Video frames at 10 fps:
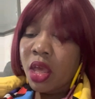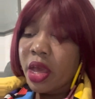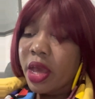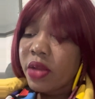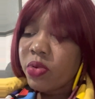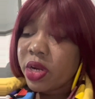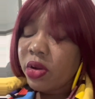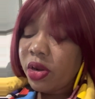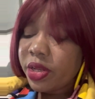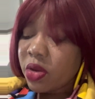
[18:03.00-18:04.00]
I had one
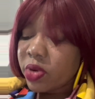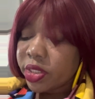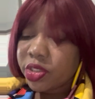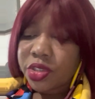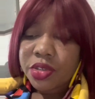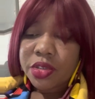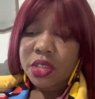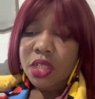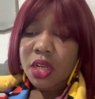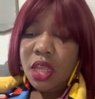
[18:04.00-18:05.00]
earlier where it
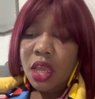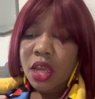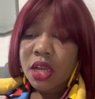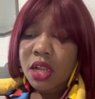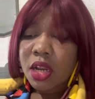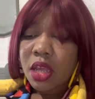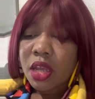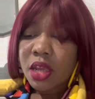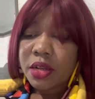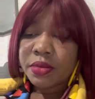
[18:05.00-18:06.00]
shows in
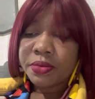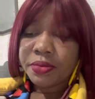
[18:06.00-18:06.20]
England.